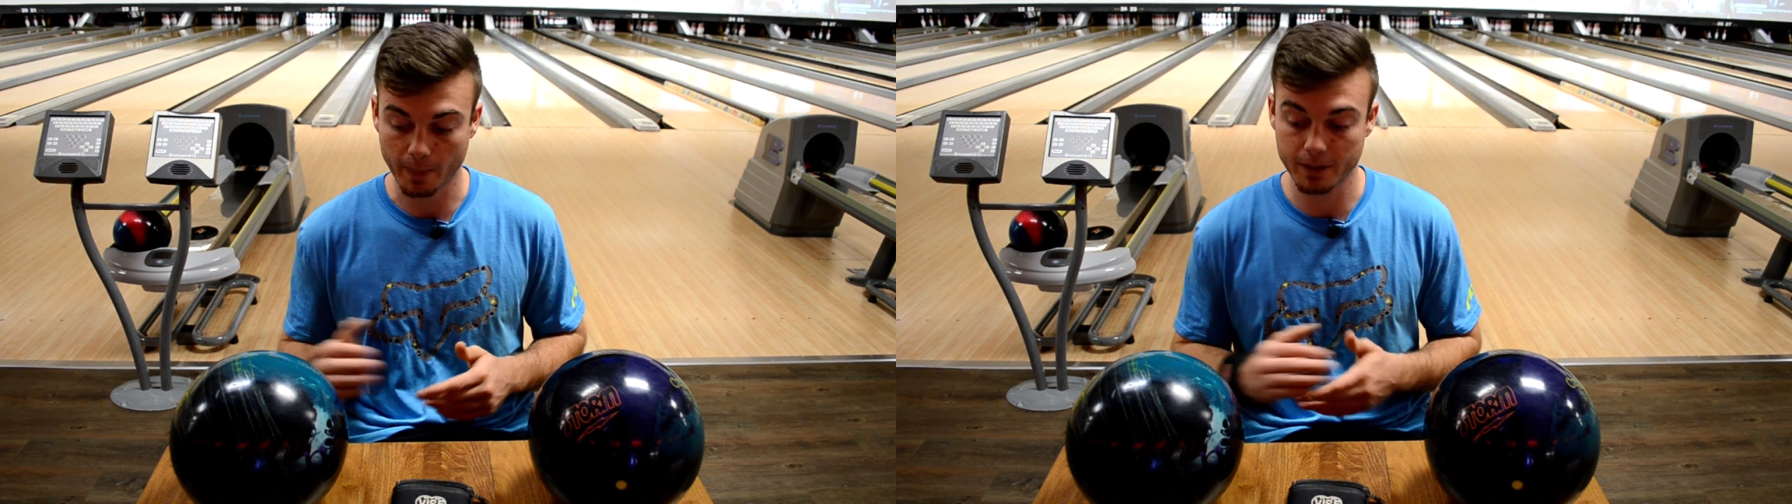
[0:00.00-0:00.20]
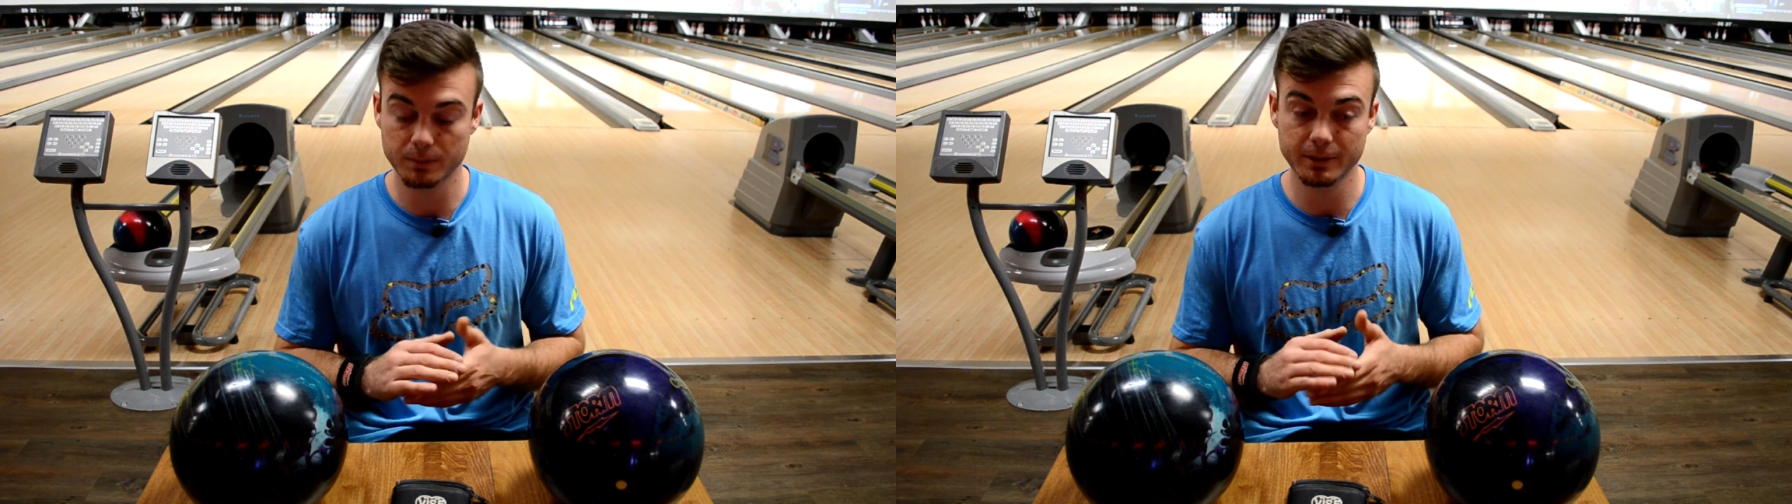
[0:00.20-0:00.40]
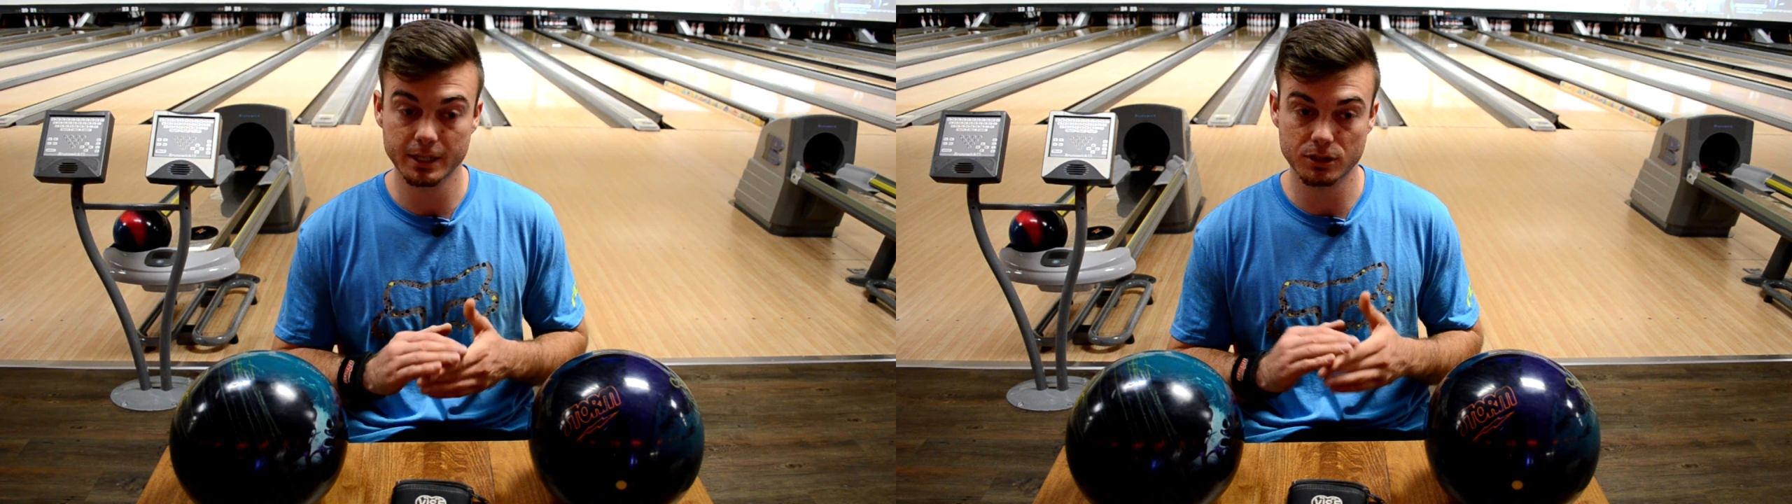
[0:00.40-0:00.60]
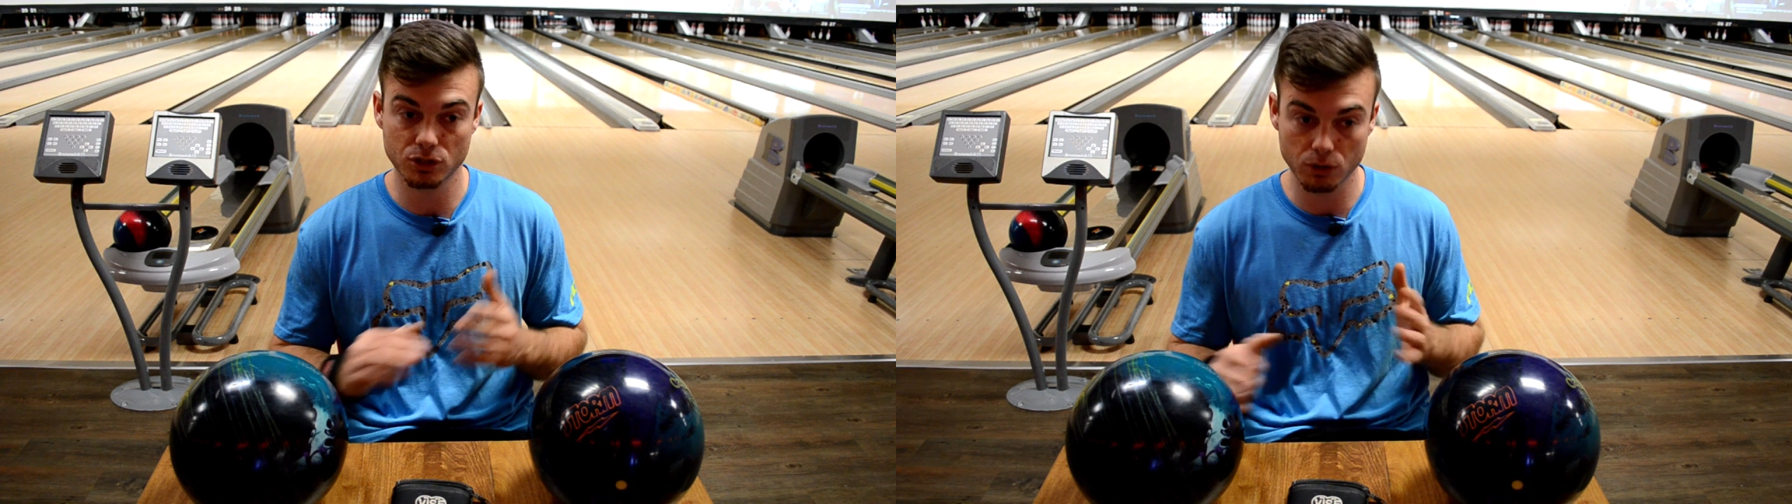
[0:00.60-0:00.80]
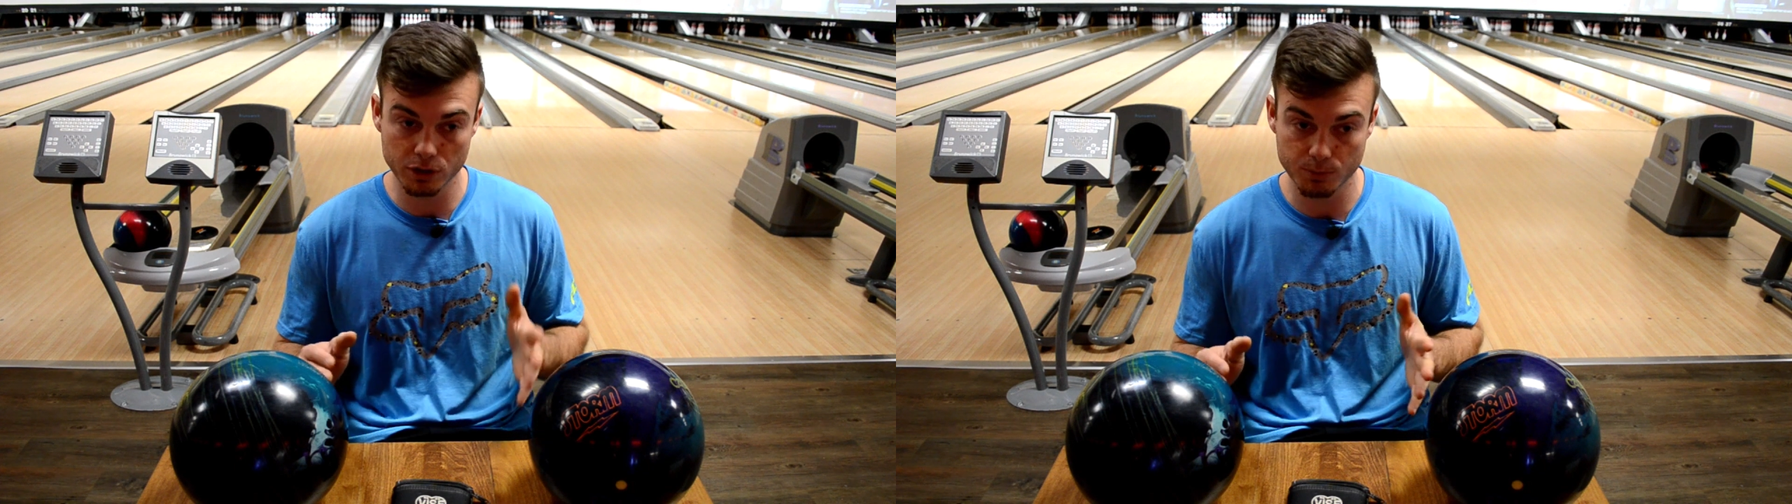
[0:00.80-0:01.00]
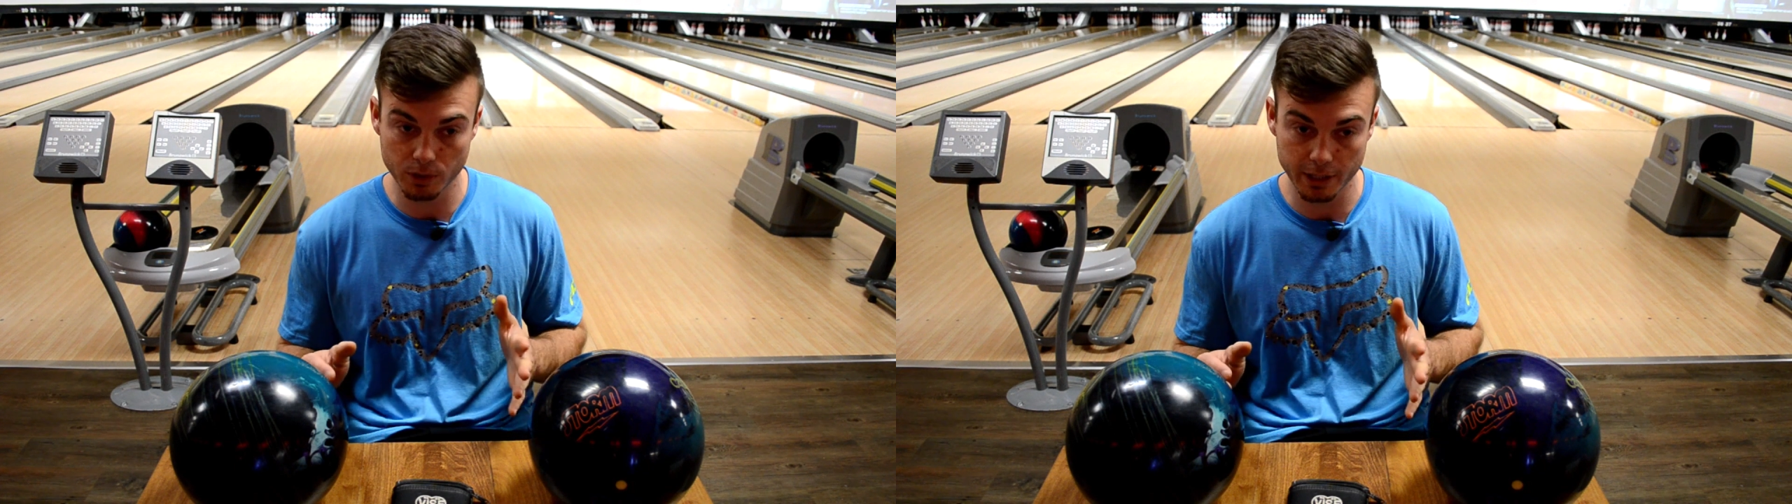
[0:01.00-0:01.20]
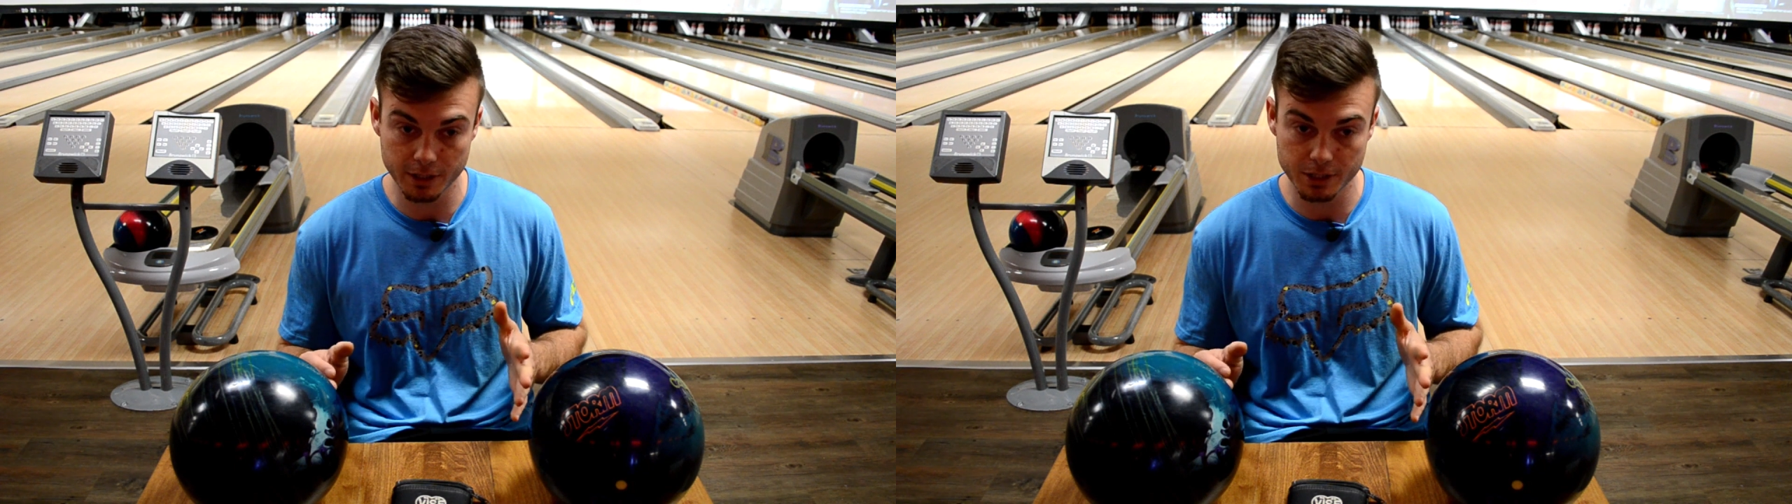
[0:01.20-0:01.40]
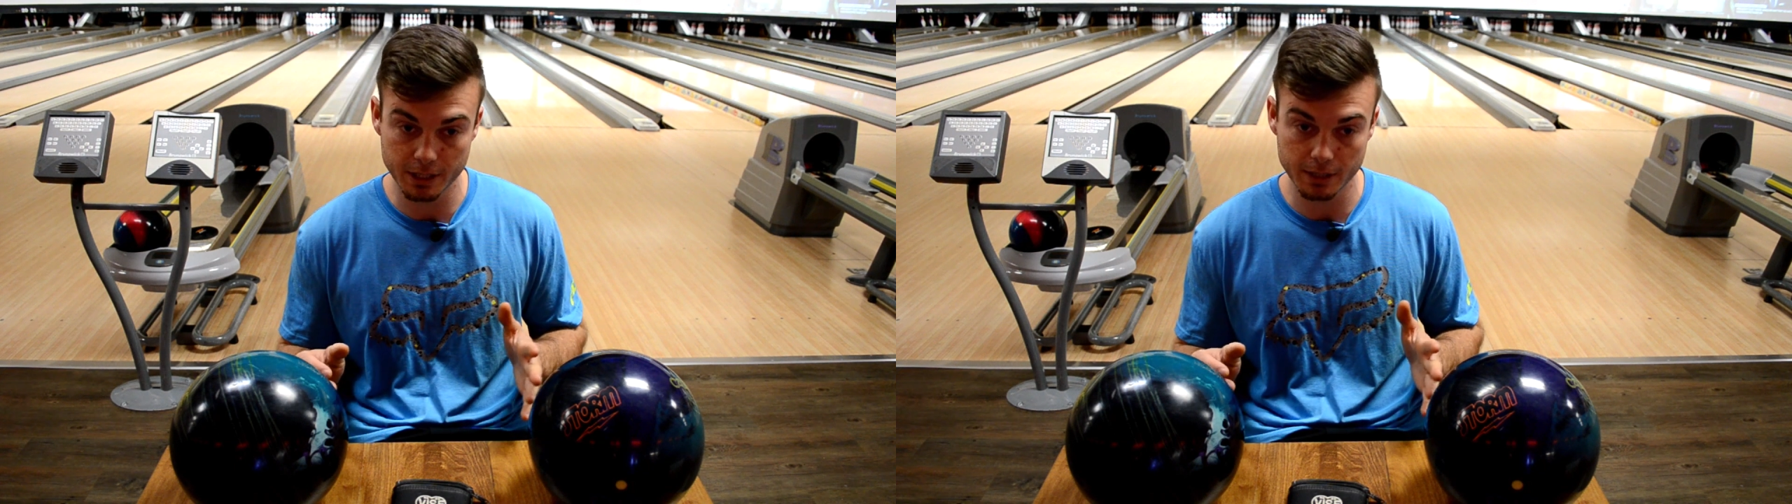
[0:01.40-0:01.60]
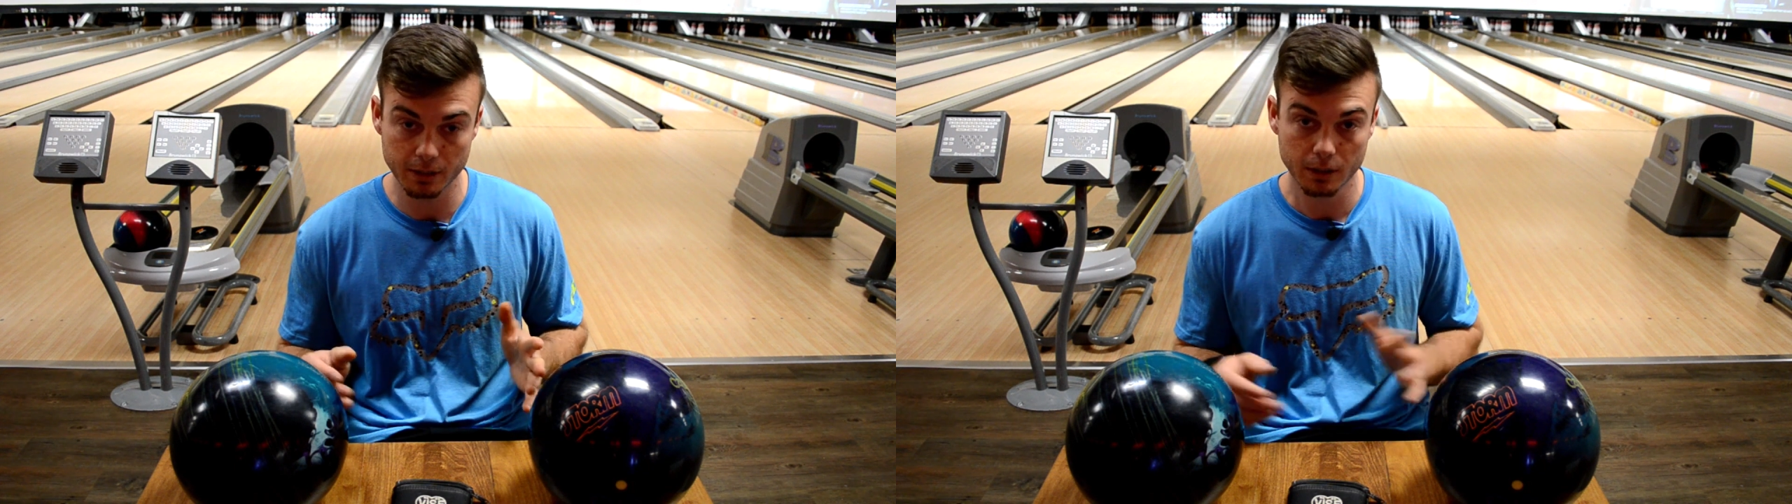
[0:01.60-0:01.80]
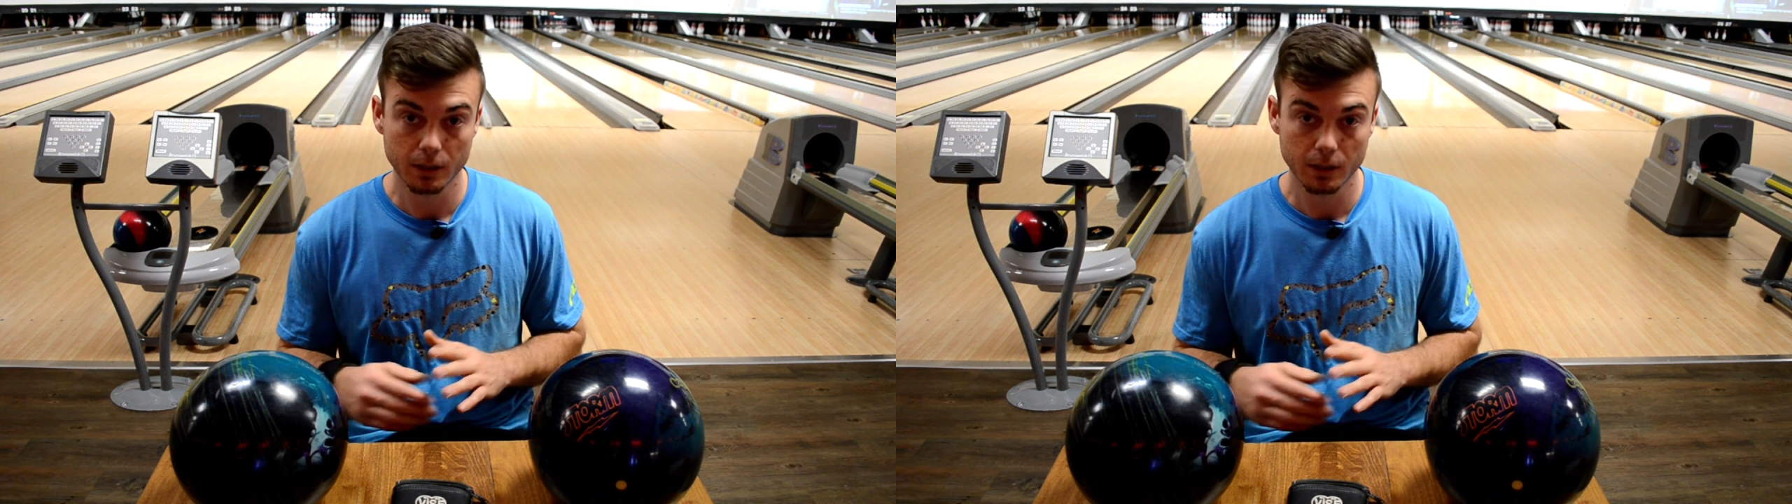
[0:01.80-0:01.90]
It doesn't mean it stores more energy,